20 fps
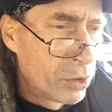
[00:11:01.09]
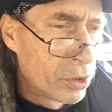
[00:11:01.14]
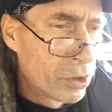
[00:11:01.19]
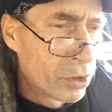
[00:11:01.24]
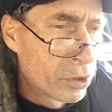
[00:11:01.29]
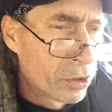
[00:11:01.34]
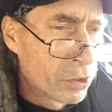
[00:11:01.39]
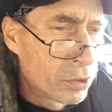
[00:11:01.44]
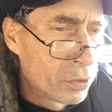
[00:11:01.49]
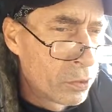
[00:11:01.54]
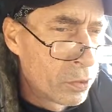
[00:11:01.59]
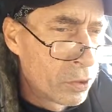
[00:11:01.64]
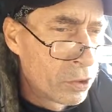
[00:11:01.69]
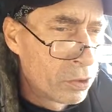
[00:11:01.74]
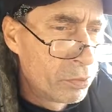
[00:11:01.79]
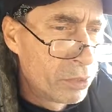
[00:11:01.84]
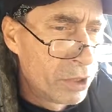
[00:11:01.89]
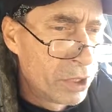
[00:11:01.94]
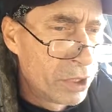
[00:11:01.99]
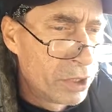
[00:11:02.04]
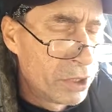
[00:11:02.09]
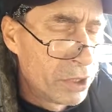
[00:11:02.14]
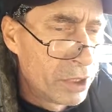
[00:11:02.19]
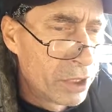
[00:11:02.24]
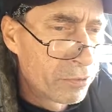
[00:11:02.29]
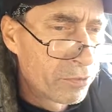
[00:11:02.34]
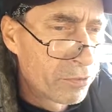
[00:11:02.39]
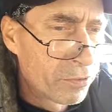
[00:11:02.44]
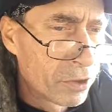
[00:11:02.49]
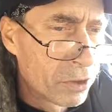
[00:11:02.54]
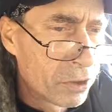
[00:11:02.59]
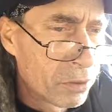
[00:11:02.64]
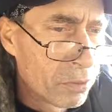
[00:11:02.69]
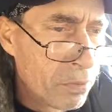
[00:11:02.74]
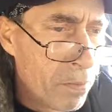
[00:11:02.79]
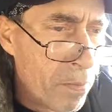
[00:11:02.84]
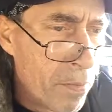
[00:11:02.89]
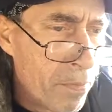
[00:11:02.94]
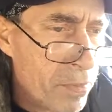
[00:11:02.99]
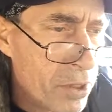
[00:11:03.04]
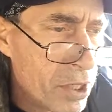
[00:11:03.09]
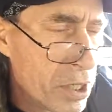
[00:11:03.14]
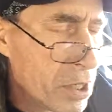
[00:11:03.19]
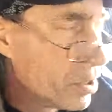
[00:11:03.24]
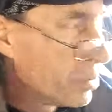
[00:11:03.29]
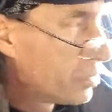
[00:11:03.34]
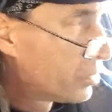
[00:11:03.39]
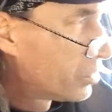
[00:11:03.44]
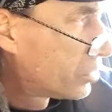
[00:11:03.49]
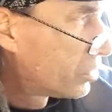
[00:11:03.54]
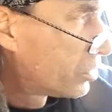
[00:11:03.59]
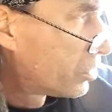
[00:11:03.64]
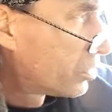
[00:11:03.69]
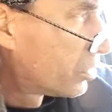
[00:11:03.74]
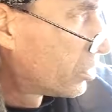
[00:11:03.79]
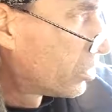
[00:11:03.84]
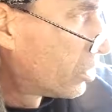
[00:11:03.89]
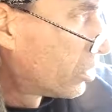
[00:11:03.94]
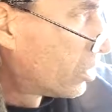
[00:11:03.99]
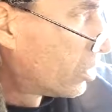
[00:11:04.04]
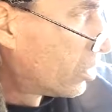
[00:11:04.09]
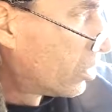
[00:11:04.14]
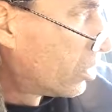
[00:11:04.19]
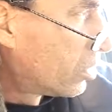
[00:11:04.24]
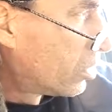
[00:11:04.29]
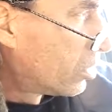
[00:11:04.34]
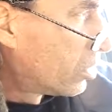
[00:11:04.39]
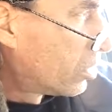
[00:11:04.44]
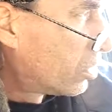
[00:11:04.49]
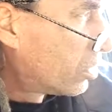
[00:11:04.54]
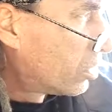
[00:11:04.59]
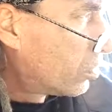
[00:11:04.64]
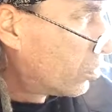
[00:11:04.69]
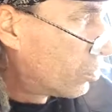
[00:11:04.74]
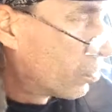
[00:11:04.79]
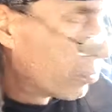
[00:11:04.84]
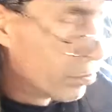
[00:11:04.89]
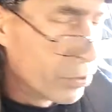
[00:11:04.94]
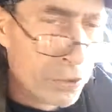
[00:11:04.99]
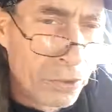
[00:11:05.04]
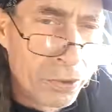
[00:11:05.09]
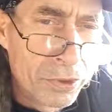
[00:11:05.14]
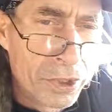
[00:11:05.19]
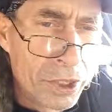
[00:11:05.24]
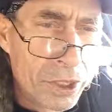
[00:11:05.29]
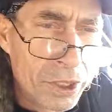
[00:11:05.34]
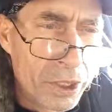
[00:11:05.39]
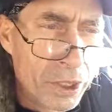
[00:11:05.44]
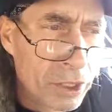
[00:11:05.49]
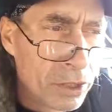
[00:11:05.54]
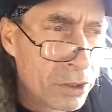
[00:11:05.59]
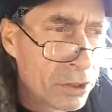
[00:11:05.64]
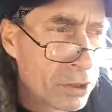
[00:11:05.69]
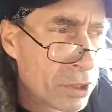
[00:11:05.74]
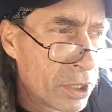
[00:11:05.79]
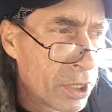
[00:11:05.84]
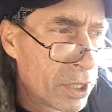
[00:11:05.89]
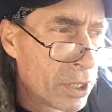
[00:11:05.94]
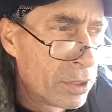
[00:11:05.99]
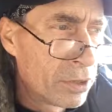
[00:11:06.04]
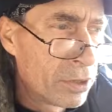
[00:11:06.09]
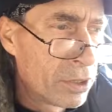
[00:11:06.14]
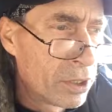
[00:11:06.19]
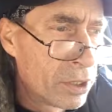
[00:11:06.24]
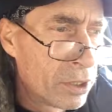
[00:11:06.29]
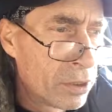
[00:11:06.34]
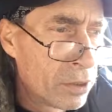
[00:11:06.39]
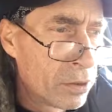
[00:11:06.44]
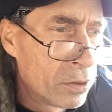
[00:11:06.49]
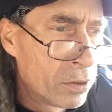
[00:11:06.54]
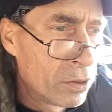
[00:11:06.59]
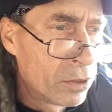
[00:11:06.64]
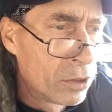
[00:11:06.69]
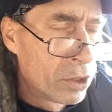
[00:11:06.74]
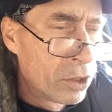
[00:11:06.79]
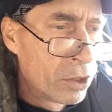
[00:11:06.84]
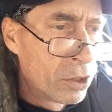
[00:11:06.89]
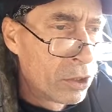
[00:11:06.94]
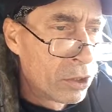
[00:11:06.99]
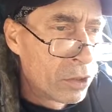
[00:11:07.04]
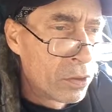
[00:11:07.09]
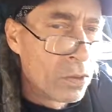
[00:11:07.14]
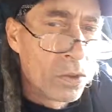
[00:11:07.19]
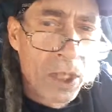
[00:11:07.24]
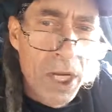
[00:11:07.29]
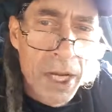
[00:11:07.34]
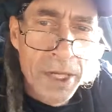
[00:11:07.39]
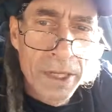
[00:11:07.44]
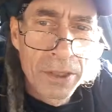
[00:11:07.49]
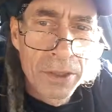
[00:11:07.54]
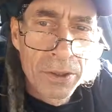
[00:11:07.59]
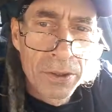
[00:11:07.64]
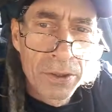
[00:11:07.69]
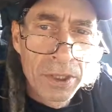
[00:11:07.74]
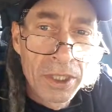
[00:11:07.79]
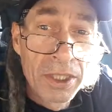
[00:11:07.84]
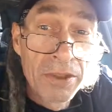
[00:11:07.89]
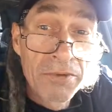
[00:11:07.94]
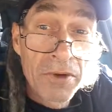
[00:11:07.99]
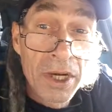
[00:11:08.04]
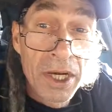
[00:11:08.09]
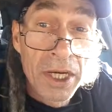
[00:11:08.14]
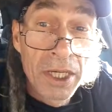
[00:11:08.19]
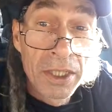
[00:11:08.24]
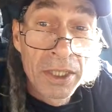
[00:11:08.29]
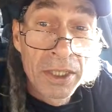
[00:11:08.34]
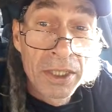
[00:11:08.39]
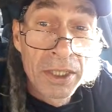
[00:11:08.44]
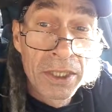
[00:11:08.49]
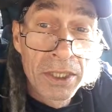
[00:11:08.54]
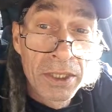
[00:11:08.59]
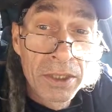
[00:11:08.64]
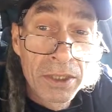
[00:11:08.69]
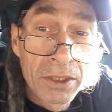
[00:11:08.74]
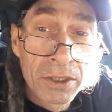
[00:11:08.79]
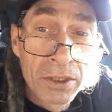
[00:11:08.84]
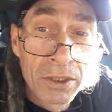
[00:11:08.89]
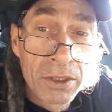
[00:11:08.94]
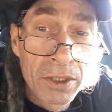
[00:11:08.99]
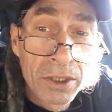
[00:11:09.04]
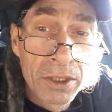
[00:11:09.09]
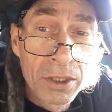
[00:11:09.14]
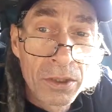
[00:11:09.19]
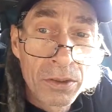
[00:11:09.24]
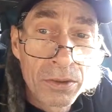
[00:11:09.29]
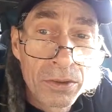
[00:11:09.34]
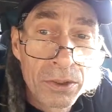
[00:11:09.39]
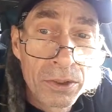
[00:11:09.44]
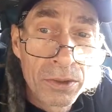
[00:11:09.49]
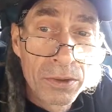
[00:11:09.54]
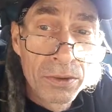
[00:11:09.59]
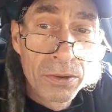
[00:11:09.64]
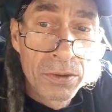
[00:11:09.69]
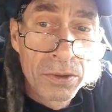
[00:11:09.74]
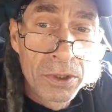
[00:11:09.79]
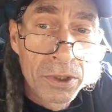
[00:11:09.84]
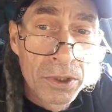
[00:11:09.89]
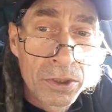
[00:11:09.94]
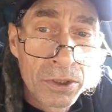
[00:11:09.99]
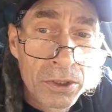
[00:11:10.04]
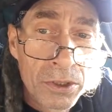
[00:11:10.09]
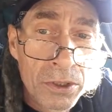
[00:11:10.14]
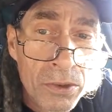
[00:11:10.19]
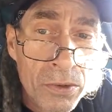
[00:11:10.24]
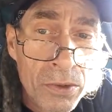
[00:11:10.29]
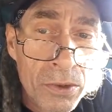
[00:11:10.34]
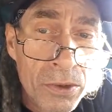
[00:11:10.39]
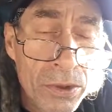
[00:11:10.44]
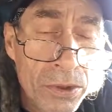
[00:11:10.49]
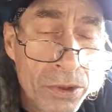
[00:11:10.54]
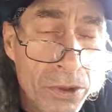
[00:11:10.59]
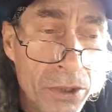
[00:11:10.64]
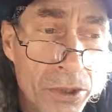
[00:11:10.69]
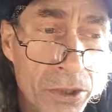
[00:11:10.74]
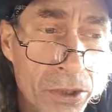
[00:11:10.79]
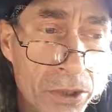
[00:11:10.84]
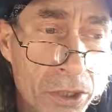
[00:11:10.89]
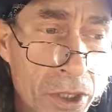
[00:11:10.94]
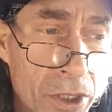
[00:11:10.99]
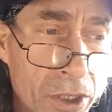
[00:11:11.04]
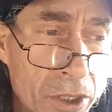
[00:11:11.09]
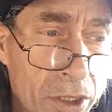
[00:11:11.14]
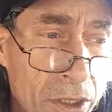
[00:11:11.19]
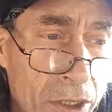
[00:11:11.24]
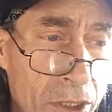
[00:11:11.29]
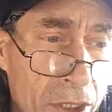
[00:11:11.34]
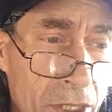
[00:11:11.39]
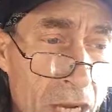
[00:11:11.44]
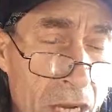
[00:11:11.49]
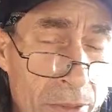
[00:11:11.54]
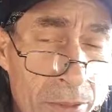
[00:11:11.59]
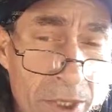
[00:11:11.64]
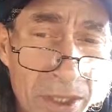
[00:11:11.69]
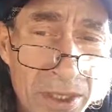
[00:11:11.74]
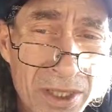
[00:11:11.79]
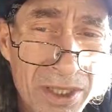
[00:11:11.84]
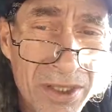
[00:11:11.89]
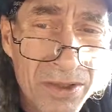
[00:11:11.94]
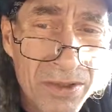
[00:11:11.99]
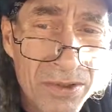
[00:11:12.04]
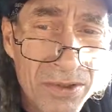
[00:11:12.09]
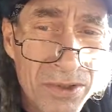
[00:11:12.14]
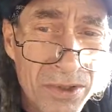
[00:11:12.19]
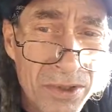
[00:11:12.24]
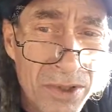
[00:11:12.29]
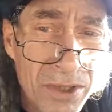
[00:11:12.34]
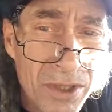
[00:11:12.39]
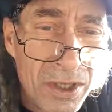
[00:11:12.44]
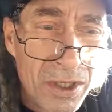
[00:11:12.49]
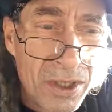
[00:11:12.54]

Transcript: books will be different bits or routines, and then when I go, if I get to go do these comic deals,